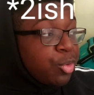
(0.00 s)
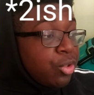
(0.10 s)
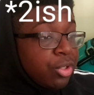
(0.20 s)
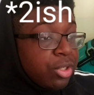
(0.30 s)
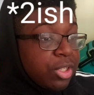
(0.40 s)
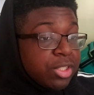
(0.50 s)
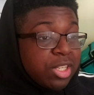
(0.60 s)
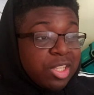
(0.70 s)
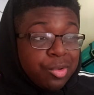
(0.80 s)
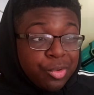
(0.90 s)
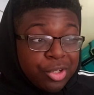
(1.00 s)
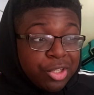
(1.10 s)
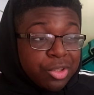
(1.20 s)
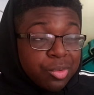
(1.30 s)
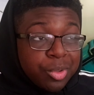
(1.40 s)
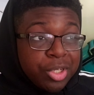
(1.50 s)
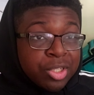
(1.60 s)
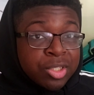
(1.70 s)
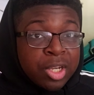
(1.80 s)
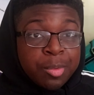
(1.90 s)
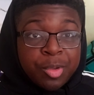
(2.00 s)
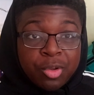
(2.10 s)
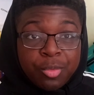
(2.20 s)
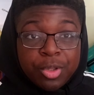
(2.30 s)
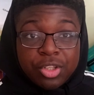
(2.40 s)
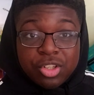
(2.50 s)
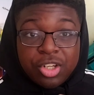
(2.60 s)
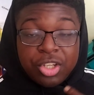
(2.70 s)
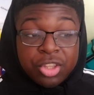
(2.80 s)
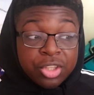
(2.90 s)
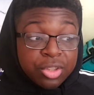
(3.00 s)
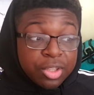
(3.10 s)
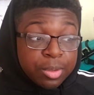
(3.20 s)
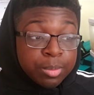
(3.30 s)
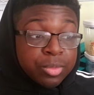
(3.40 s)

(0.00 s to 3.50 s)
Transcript: more, because I think we're gonna eat 3 because I'm the only one who can eat them.